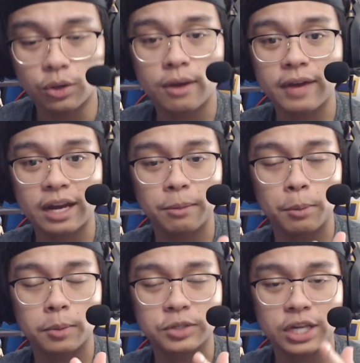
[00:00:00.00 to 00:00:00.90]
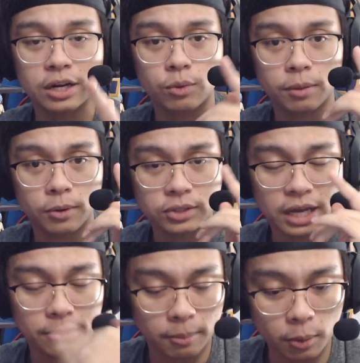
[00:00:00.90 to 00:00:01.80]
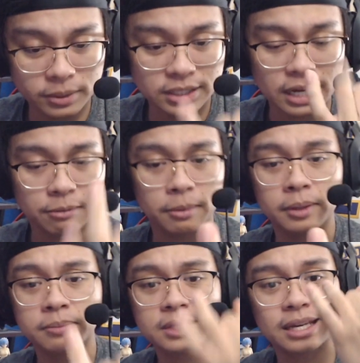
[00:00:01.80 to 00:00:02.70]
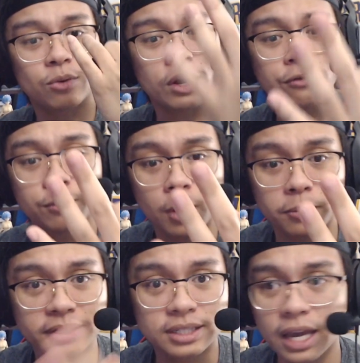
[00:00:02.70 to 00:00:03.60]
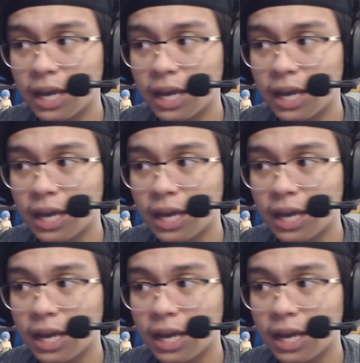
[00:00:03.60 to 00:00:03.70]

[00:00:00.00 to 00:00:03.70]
have anime moments channel where I post anime moments, anime memes, and waifu moments.